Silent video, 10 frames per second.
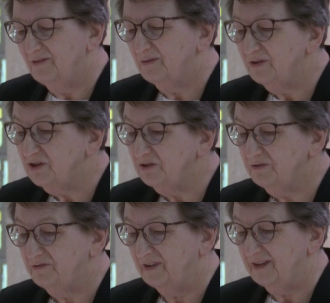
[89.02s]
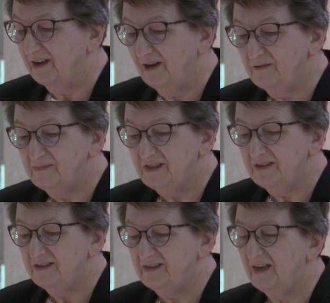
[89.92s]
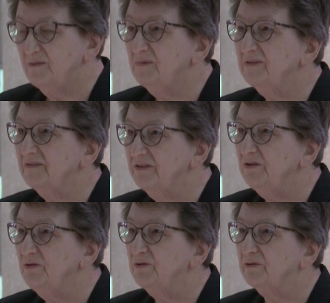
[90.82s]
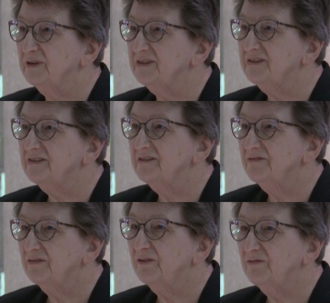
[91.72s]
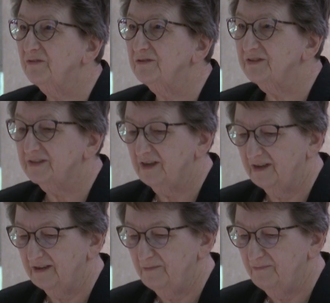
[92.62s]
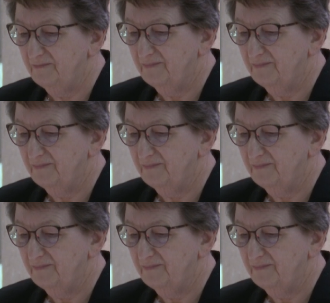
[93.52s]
where children come to the table of the Eucharist for the first time.